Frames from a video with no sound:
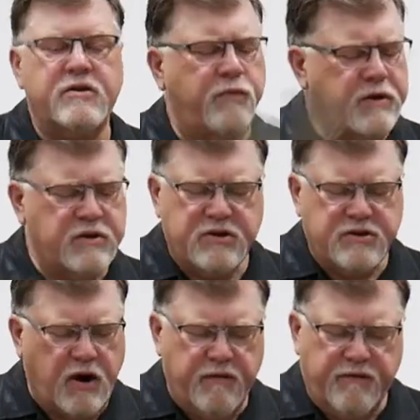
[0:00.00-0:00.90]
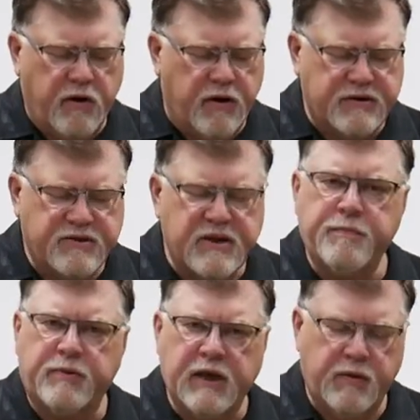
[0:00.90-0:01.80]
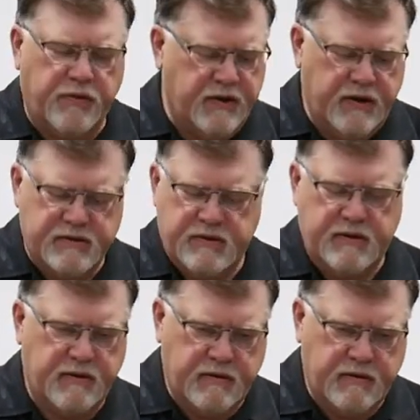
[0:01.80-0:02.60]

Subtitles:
So if we just start very simply with this.